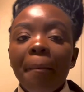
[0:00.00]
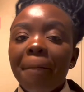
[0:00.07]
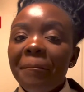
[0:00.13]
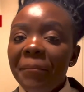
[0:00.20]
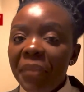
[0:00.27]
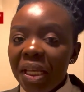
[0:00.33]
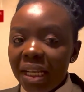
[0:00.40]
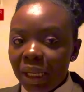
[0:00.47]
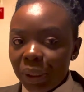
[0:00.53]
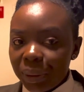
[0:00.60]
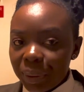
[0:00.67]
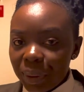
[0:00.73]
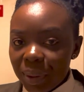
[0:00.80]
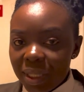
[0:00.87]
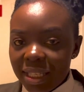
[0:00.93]

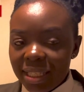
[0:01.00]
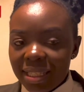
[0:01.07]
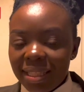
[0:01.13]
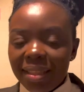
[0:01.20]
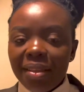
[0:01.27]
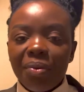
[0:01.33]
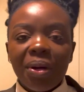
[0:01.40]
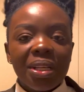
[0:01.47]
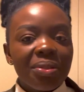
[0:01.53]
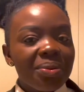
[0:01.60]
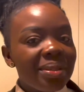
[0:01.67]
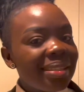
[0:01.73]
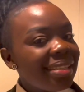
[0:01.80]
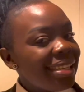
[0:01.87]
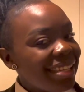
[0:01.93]
Because they want to
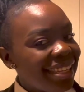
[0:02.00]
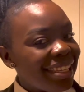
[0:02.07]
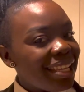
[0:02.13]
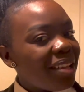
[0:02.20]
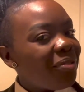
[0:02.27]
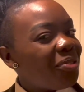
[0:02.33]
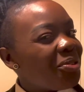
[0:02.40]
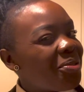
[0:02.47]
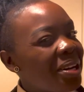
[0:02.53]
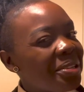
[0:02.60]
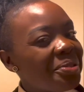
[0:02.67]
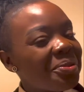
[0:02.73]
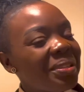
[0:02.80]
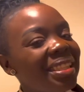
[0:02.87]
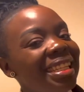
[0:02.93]
see if you want to
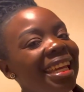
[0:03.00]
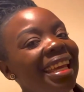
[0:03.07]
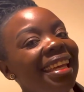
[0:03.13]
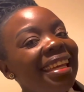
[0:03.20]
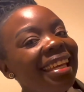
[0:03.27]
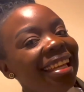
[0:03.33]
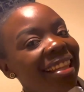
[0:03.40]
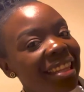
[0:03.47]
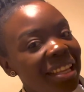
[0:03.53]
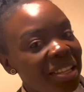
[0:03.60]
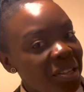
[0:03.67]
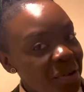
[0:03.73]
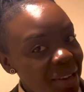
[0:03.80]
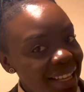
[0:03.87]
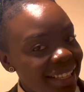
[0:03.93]
stay in the
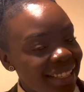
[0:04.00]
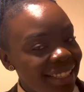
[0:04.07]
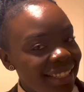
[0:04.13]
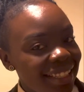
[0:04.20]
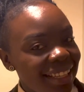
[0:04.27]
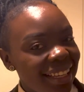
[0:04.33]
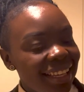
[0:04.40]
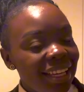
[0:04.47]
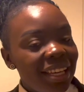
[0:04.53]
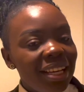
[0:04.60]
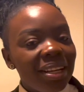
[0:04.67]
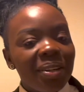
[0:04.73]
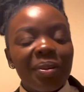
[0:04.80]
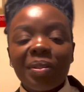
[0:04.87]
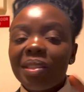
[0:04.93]
US.
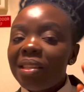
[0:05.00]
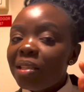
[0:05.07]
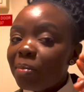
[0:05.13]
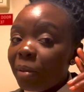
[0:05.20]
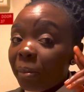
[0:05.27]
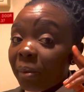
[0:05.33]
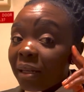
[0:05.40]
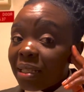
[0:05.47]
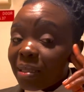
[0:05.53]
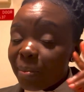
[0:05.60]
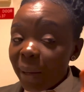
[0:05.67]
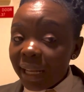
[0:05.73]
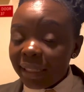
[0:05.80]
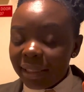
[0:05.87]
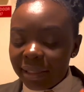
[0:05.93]
Because these people are
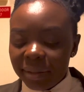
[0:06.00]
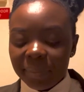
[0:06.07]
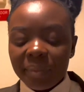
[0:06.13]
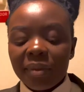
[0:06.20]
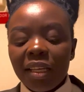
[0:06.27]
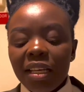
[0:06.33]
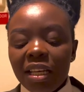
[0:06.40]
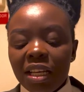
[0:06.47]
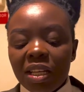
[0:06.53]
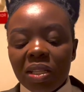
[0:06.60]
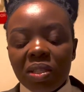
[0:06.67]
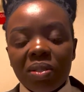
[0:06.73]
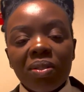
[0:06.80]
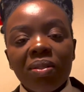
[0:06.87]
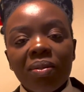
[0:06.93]
smart.
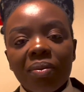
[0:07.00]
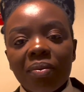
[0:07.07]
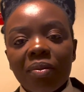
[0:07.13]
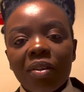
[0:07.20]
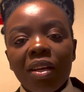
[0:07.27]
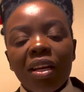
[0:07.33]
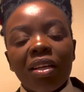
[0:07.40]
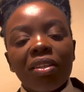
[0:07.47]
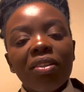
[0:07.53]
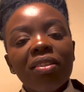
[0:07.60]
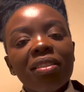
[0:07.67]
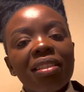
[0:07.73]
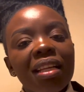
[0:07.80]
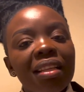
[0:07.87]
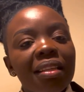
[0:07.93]
So don't
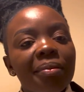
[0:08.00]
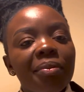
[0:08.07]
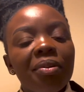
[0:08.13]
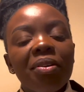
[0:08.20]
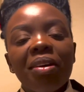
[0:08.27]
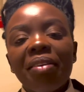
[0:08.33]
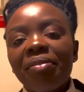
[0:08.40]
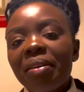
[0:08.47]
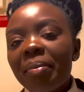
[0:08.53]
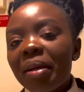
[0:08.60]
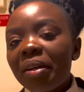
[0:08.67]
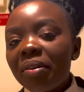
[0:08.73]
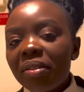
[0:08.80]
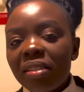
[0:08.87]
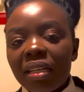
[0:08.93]
tell them, oh, after my
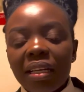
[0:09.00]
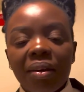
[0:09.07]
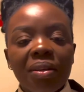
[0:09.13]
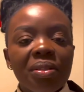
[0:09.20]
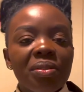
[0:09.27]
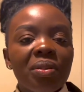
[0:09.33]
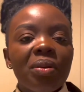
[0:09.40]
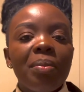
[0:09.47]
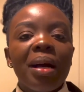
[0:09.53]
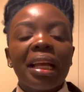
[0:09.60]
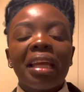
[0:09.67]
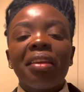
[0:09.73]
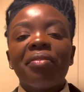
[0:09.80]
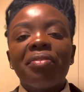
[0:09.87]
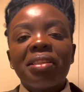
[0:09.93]
contract, I want to go back and
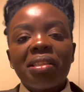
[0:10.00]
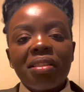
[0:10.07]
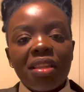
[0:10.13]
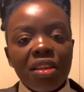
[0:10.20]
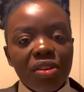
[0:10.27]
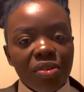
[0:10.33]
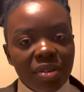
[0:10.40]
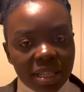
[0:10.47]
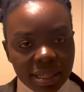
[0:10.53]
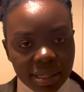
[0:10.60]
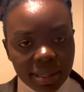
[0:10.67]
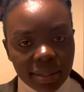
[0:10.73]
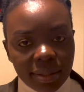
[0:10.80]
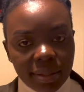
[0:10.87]
visit the US.